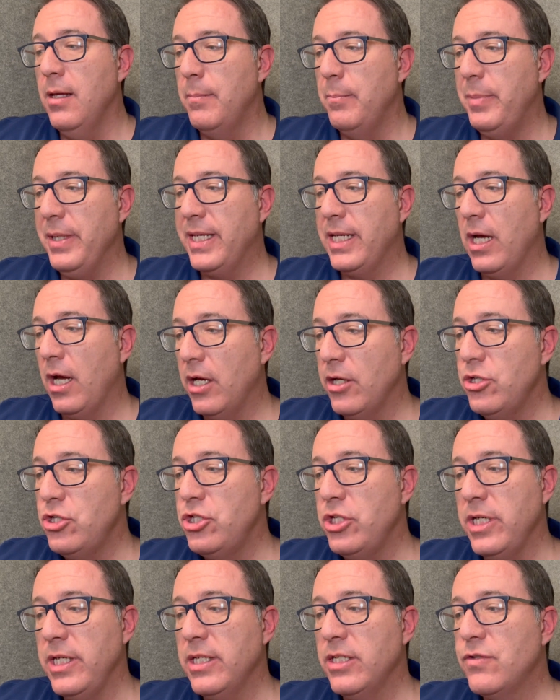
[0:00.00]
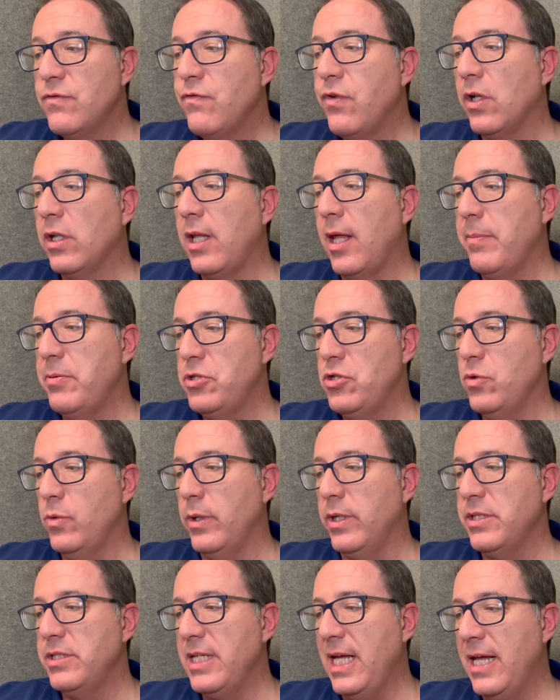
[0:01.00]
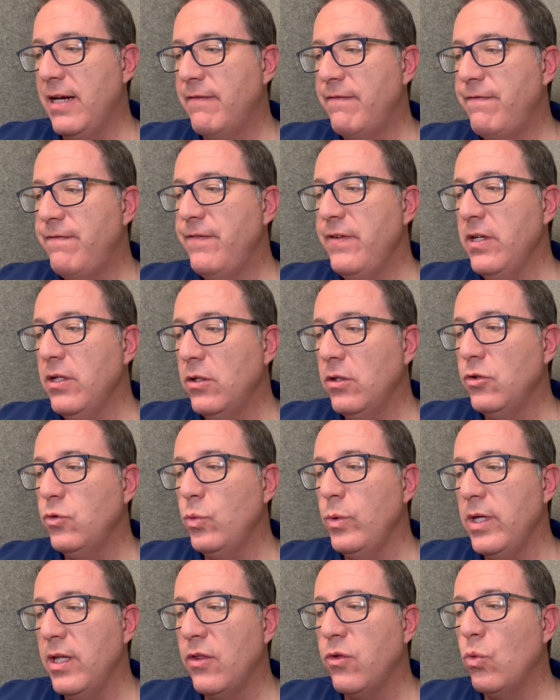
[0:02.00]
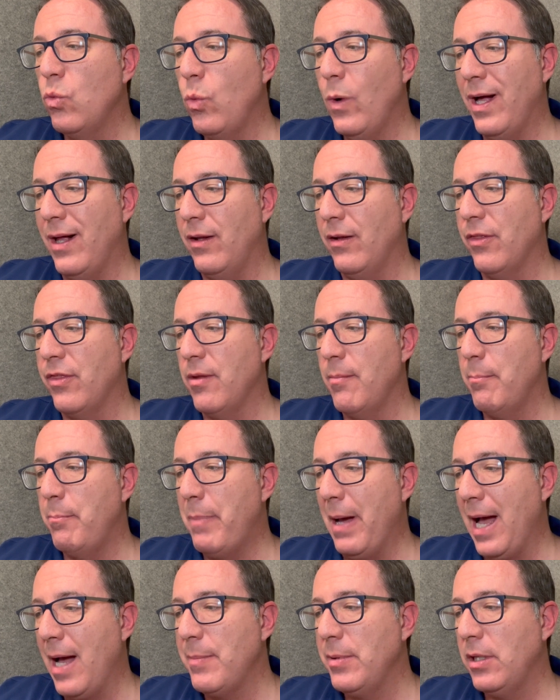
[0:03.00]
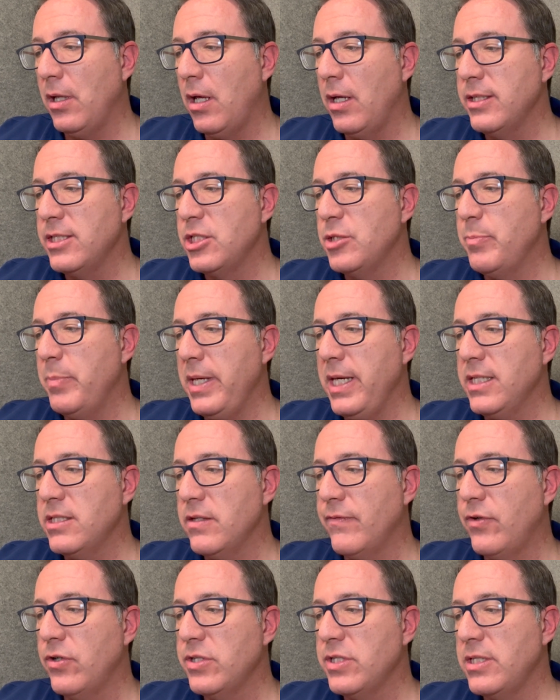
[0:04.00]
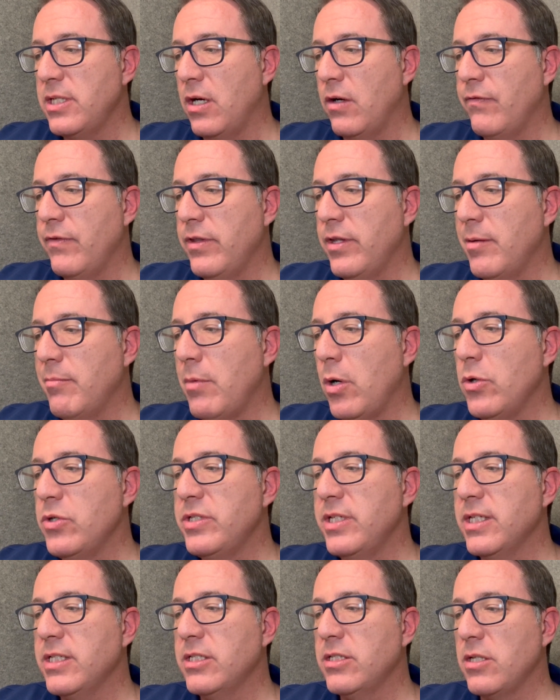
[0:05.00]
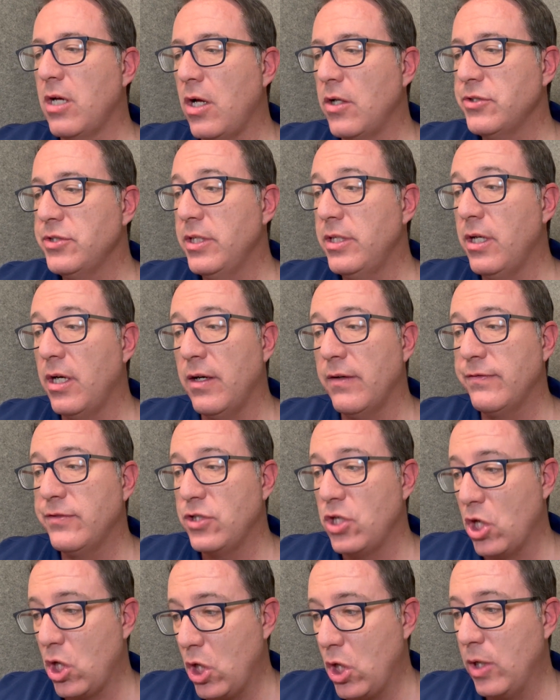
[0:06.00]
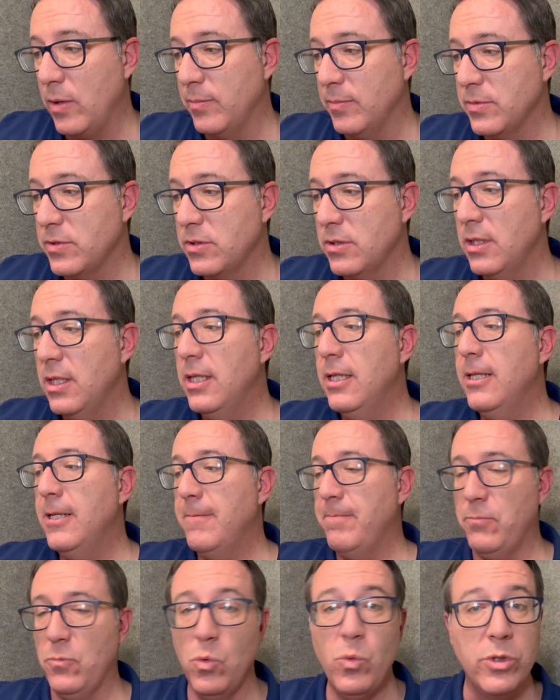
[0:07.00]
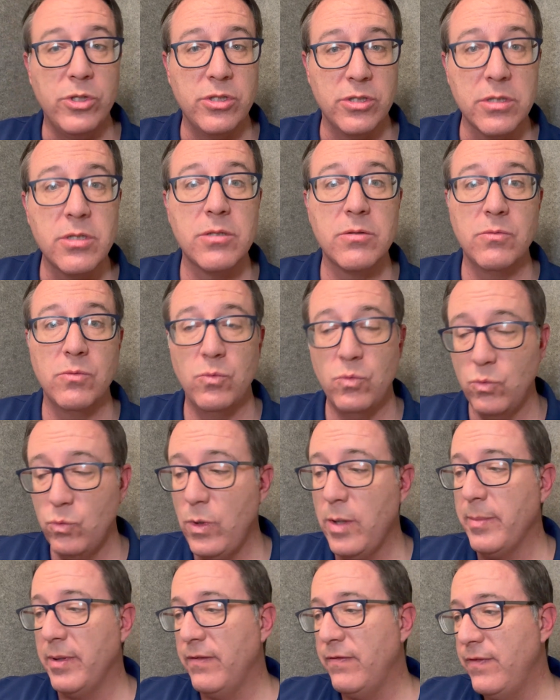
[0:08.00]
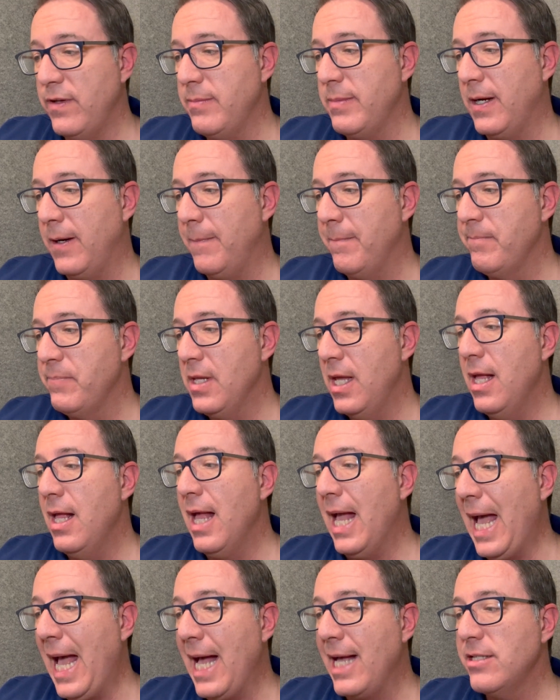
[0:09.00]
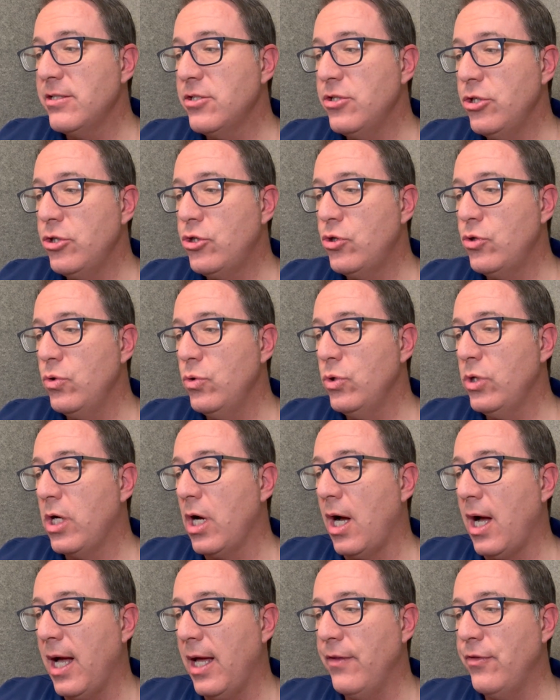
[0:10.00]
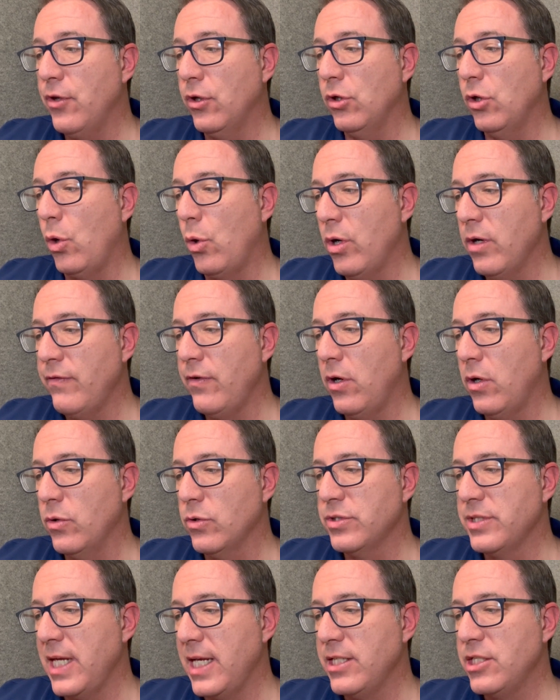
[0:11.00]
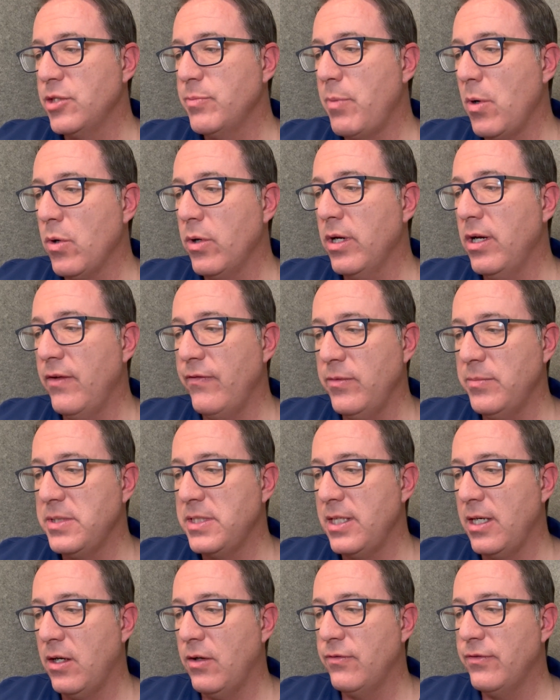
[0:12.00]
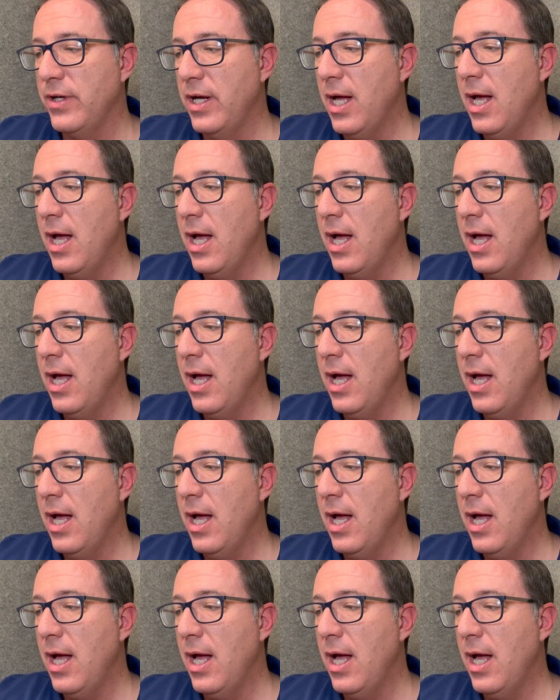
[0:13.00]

Because she is voluptuous and filled with wealth, Babylon speaks of herself in the most exalted of terms, which is women, female. As the true God, the Lord of hosts, had spoken of himself,